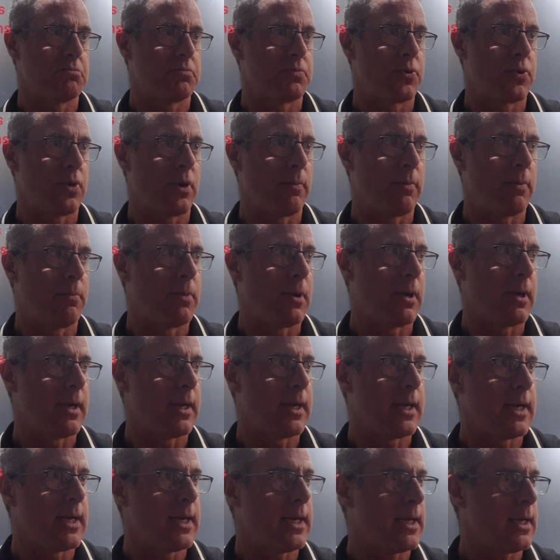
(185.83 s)

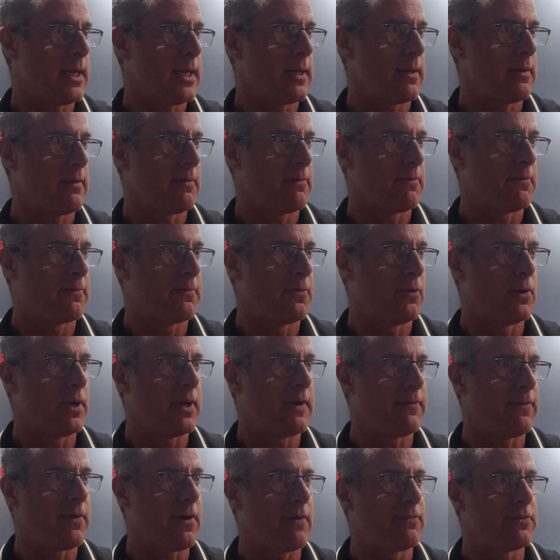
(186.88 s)
probably
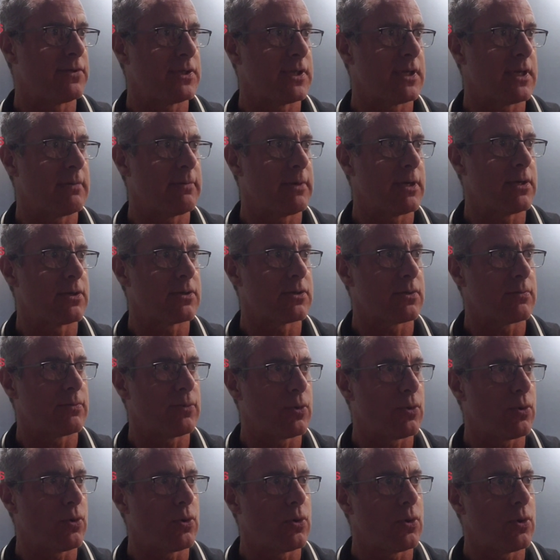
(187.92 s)
forty-five centimeters or
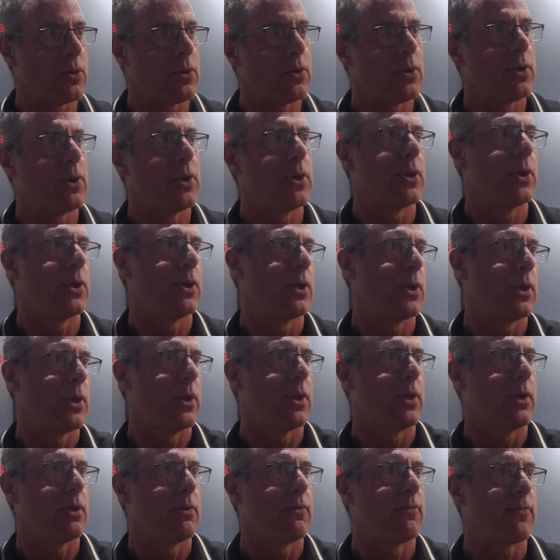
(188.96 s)
more.
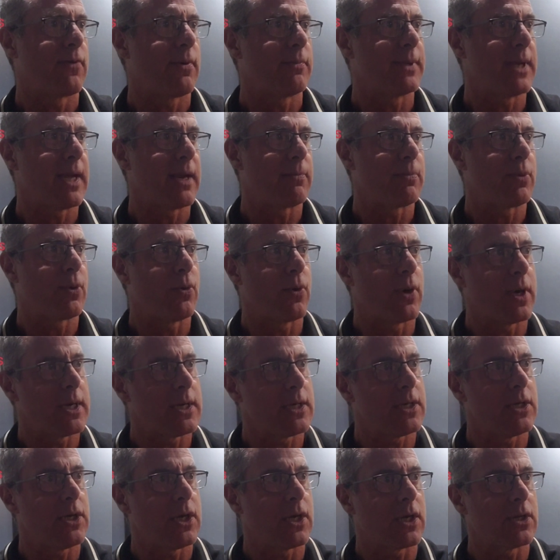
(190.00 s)
From that point
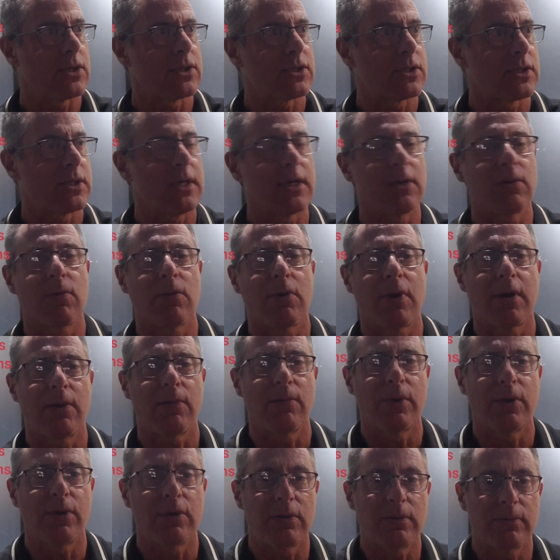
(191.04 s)
you can see quite
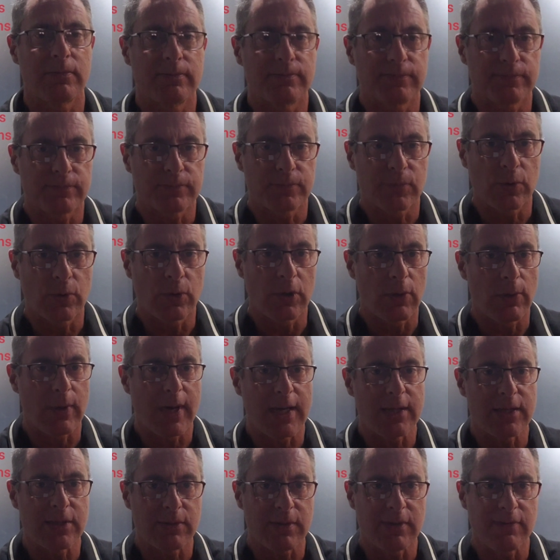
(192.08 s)
well all the
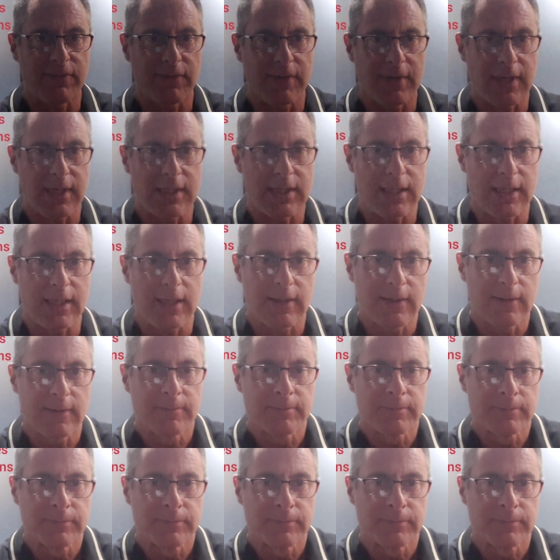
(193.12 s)
way to infinity.